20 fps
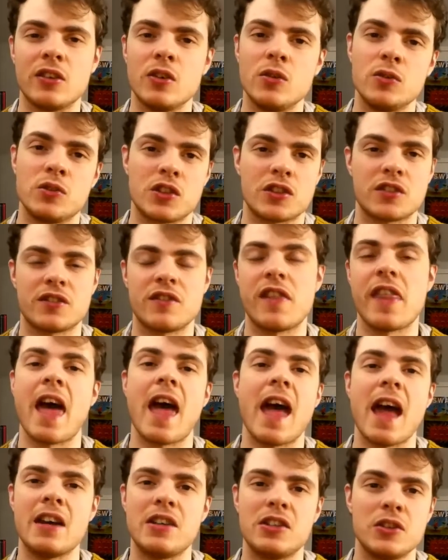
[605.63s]
who's just
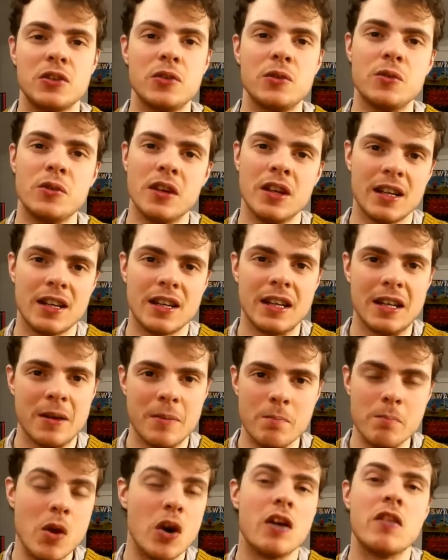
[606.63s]
there to
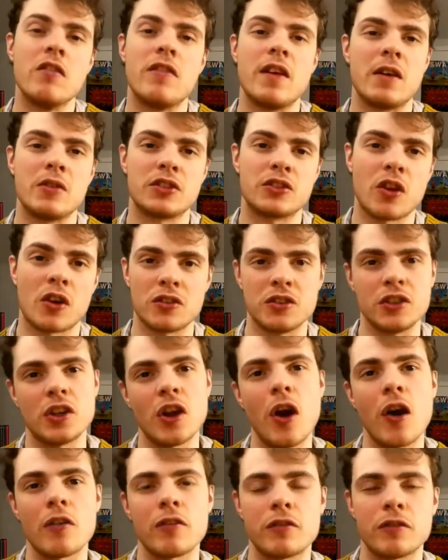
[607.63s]
motivate
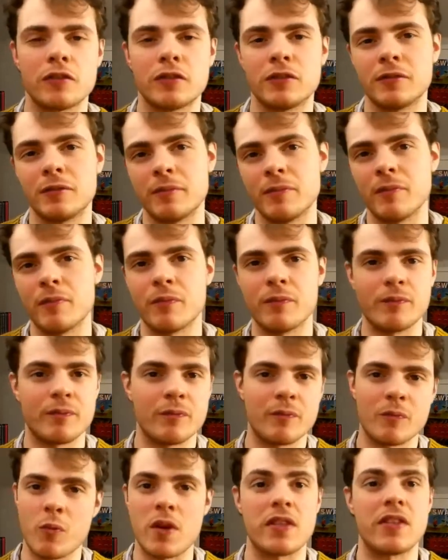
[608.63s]
Raskolnikov
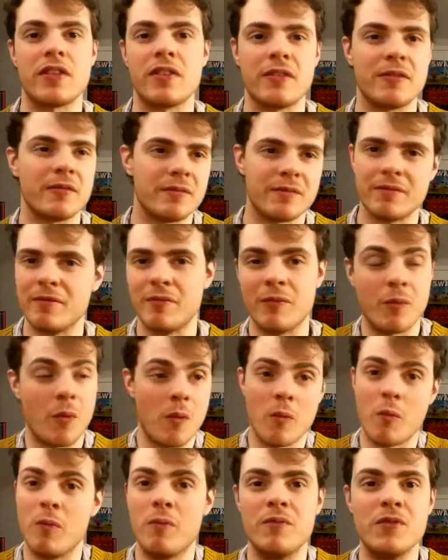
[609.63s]
with,
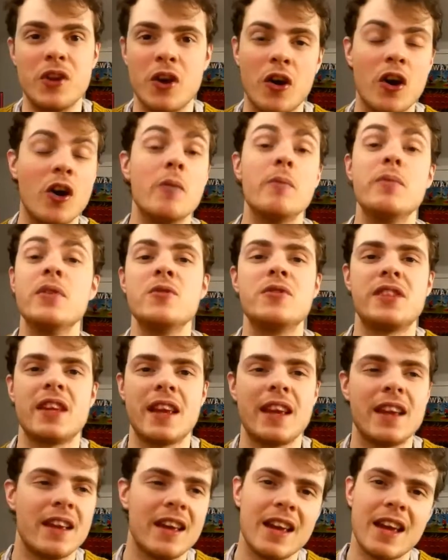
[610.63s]
her
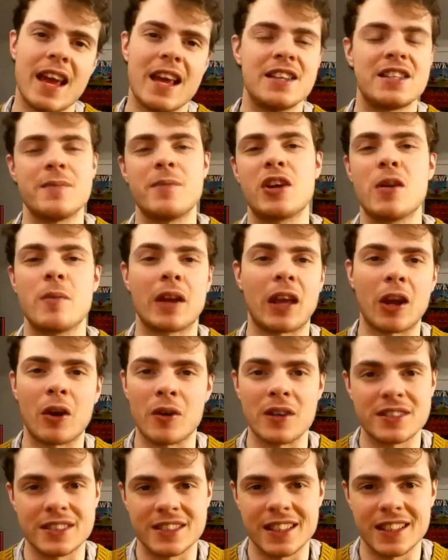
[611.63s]
beauty into becoming a
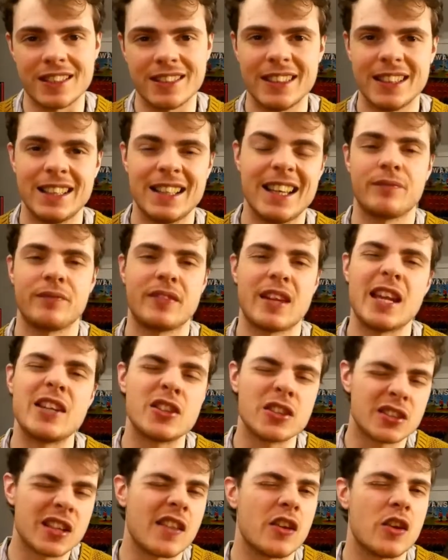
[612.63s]
Christian. It
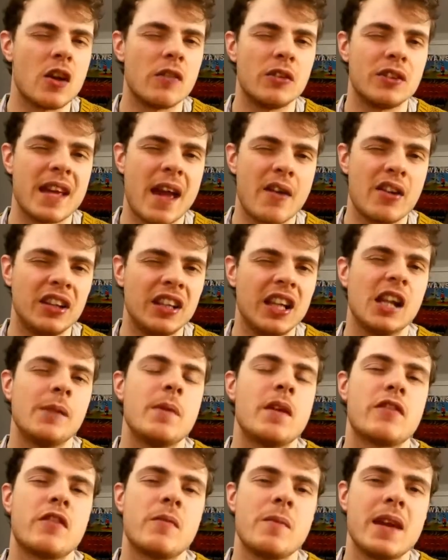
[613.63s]
does let the novel down a little
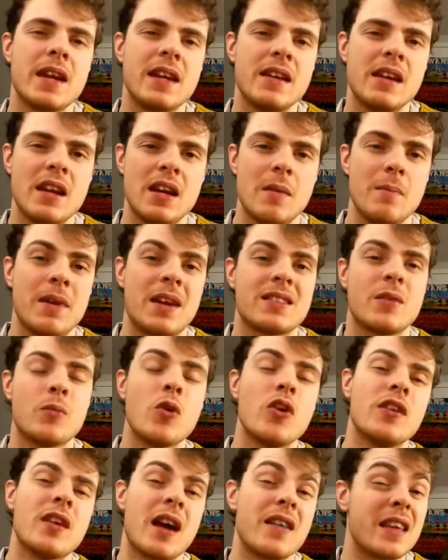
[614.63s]
bit for me, because
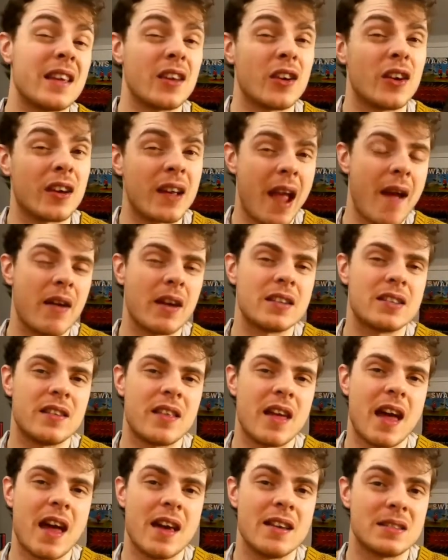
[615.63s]
one, I think her character
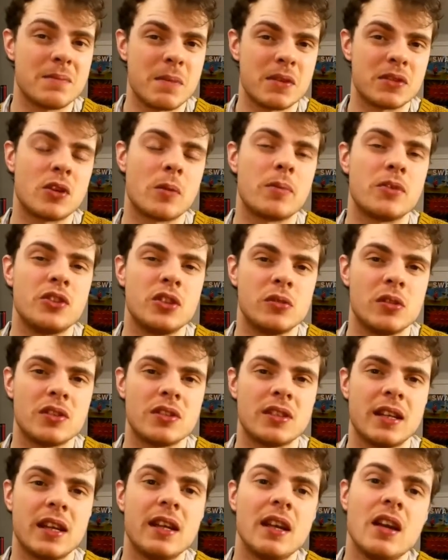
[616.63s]
there is a missed
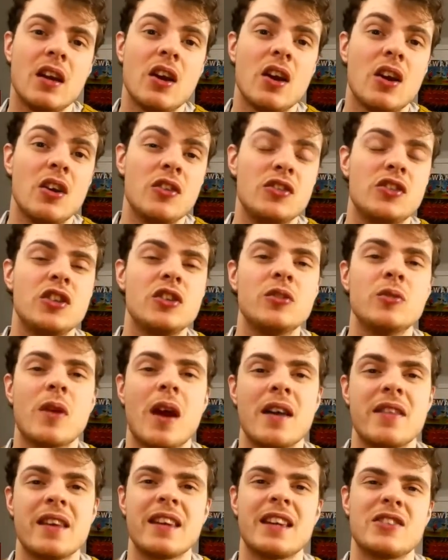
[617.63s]
opportunity, and two, I
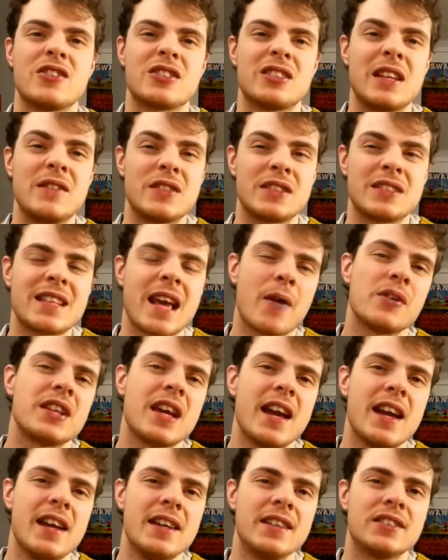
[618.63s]
think it just leaves a sour
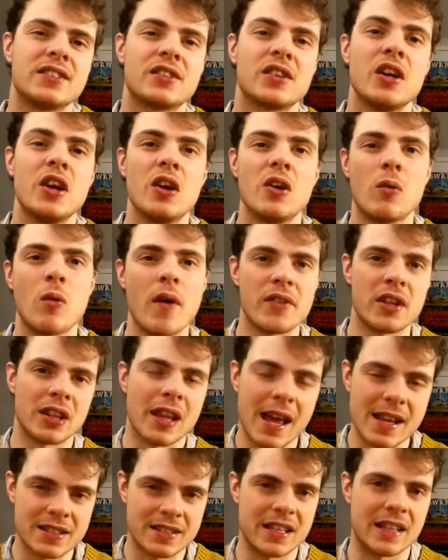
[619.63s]
taste when the
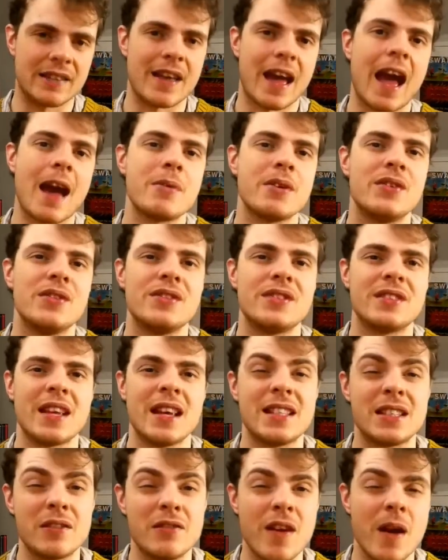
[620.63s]
last thing that happens
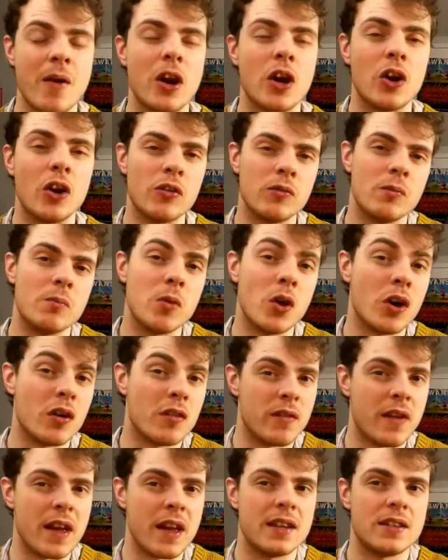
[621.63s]
is a very
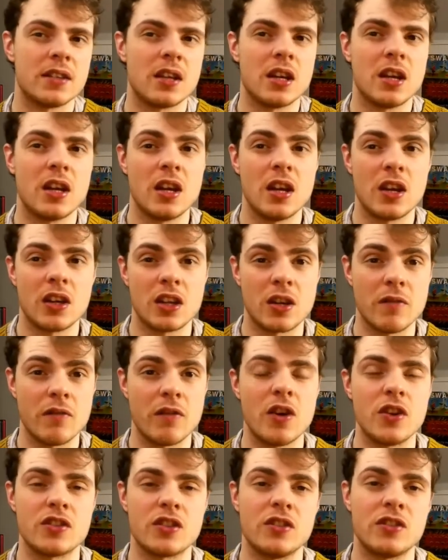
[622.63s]
unmotivated
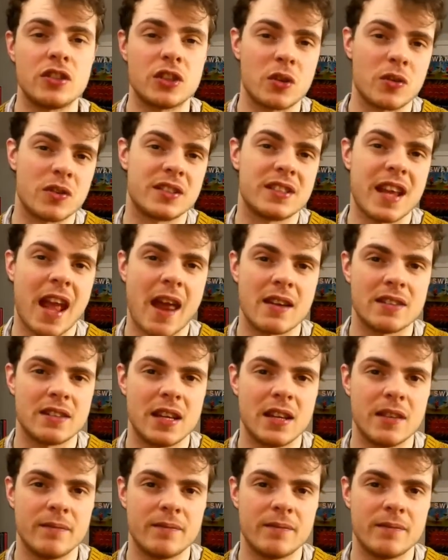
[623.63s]
conversion to Christianity.